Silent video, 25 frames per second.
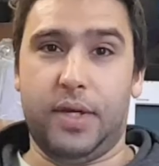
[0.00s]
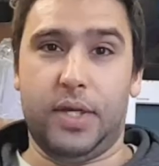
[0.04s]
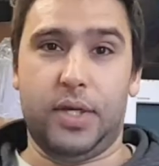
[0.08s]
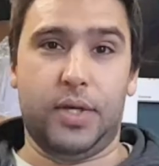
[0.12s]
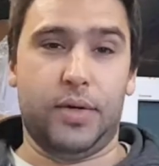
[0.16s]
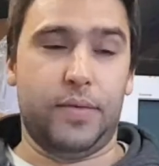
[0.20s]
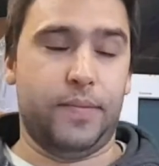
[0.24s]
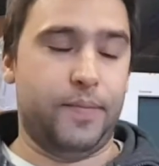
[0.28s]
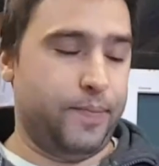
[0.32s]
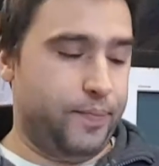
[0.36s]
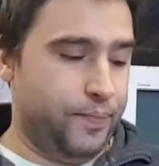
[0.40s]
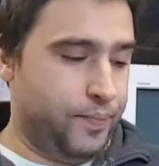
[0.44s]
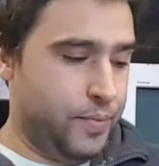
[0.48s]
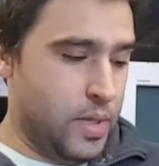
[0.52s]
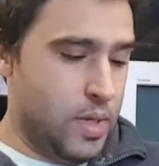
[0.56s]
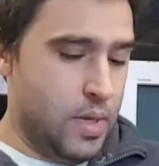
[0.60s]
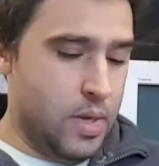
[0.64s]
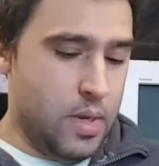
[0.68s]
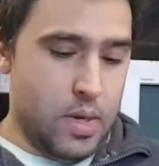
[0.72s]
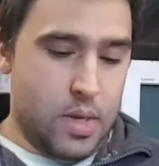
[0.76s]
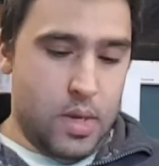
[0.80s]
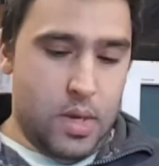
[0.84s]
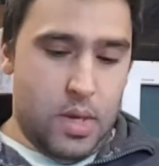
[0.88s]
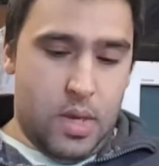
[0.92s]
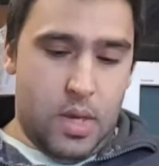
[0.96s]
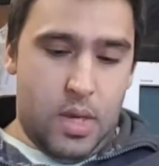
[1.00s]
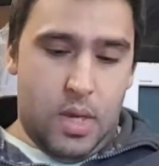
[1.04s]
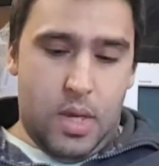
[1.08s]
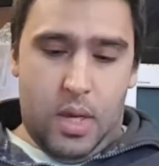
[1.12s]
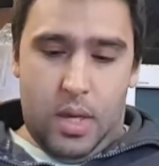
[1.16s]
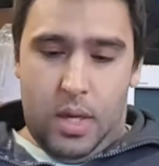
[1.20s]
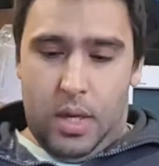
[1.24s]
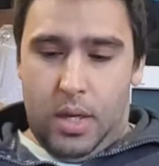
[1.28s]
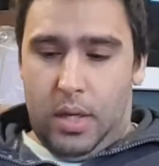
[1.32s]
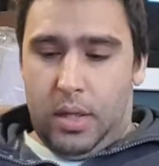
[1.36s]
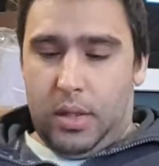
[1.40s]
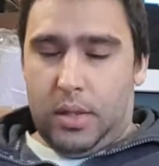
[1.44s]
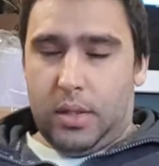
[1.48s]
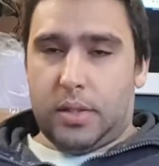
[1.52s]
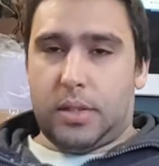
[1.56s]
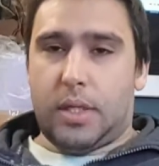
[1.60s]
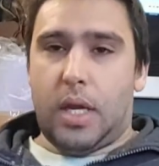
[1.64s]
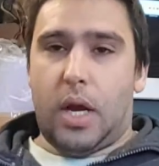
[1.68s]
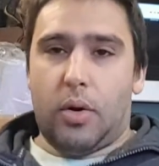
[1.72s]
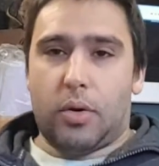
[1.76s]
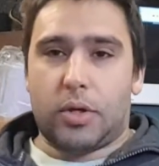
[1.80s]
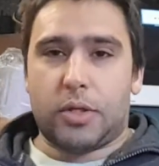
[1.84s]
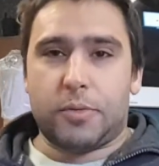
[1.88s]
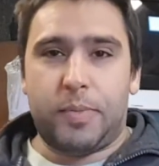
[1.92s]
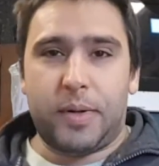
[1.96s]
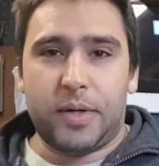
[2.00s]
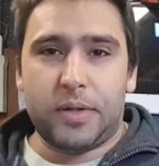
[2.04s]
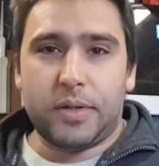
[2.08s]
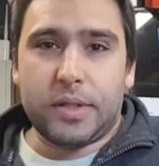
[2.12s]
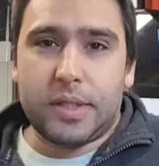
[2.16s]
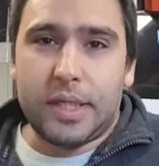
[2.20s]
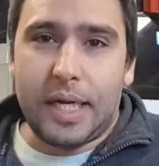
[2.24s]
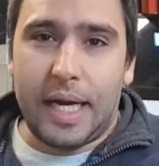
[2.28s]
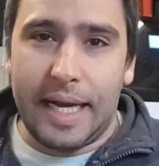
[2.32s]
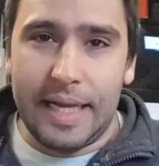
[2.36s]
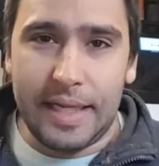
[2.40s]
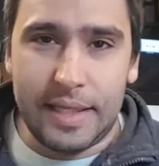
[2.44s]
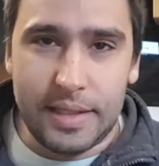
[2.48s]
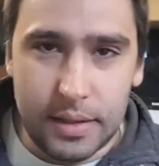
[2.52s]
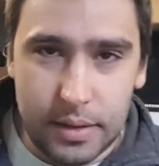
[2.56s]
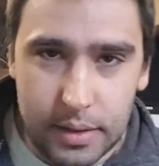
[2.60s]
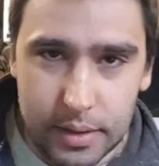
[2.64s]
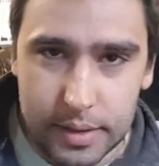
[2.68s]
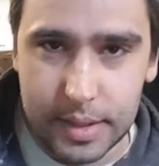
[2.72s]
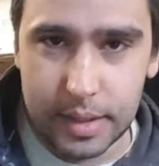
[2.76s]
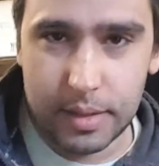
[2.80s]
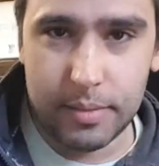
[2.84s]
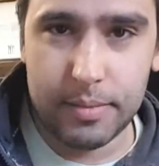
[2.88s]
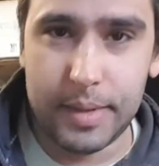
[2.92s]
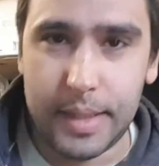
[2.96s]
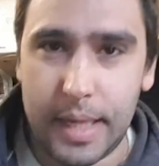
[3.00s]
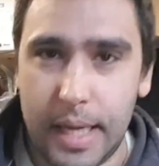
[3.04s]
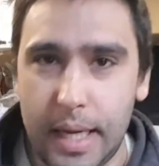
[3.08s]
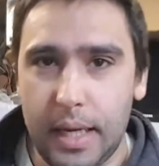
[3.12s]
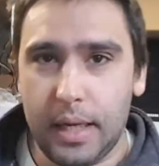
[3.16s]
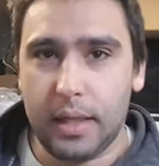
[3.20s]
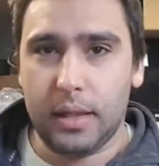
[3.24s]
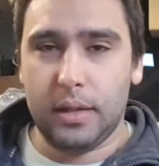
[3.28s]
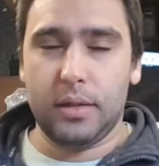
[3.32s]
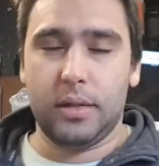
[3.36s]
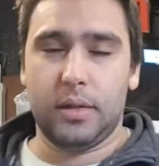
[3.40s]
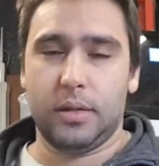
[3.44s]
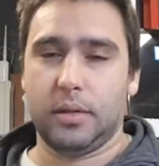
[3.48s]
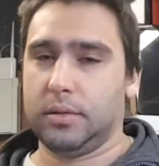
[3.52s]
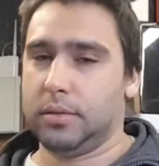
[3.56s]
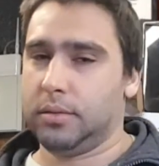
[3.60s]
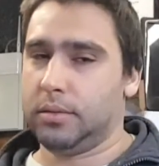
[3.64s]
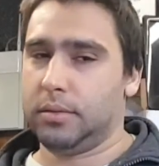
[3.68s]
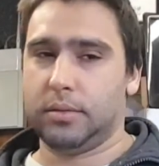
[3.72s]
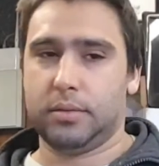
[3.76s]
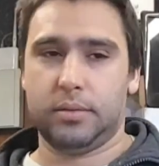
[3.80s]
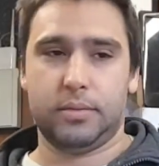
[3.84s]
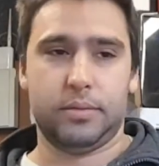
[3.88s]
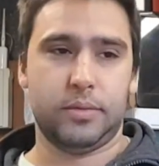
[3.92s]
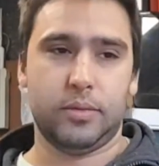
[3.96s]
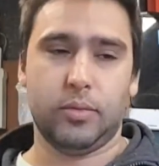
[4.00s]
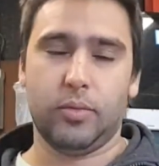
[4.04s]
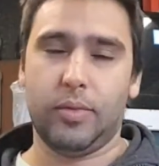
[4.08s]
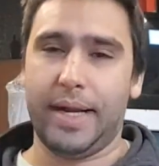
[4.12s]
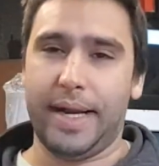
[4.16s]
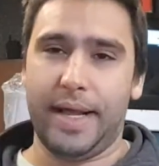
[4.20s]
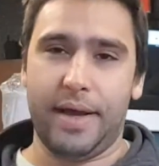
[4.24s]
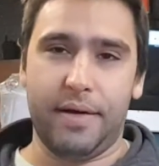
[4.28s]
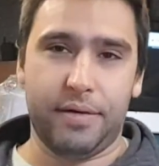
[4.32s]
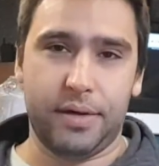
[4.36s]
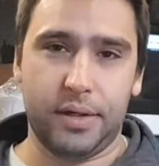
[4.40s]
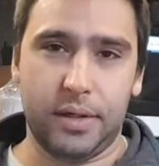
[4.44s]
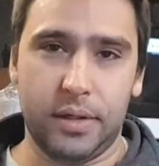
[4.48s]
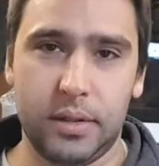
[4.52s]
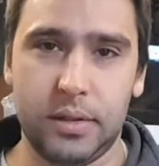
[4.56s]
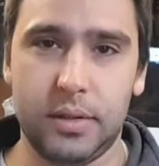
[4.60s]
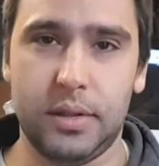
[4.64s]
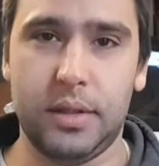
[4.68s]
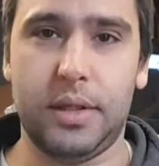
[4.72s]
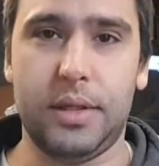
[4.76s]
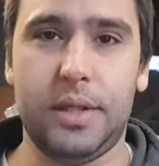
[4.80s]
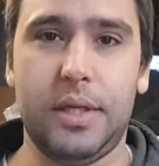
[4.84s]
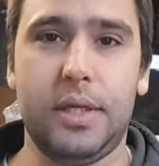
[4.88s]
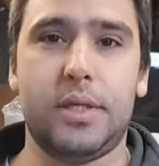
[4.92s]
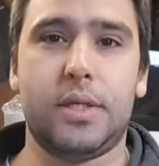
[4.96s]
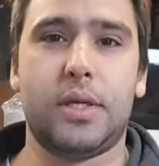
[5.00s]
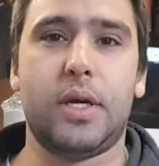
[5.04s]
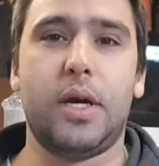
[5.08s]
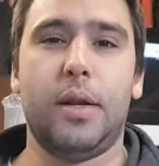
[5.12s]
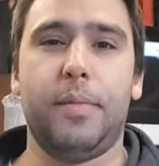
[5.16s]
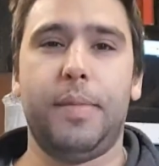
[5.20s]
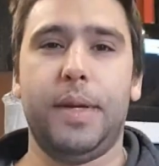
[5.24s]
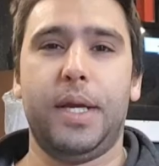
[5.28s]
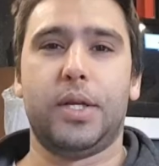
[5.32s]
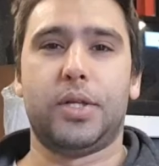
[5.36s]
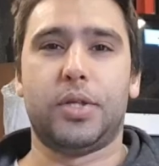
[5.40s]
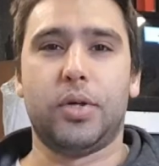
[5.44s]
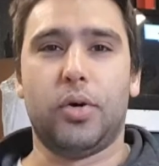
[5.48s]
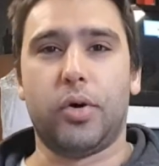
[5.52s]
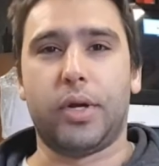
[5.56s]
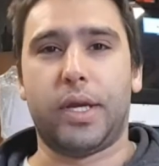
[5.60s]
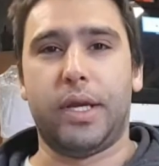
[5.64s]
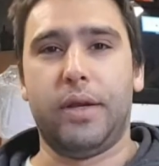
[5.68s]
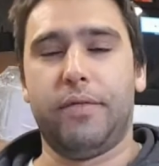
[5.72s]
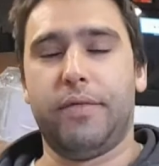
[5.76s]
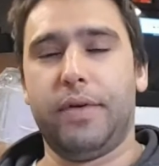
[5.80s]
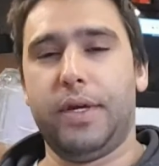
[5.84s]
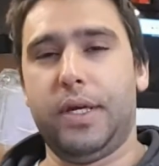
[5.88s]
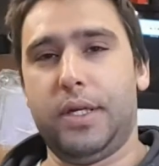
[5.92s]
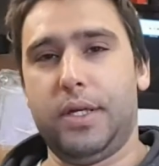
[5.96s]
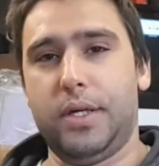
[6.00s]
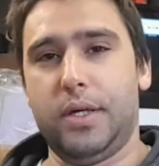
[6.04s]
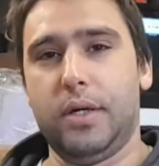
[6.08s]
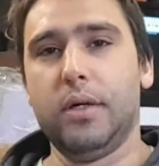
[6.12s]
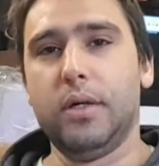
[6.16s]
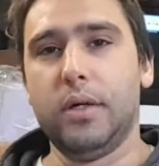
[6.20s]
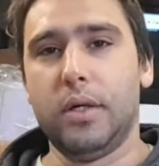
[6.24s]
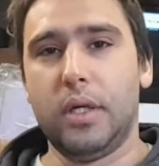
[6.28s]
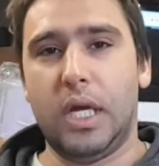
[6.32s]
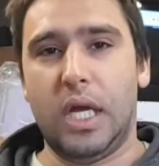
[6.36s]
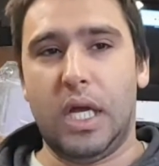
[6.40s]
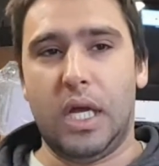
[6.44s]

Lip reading: video. So, as per the title, thumbnail, whatever, this is going to be a talking video.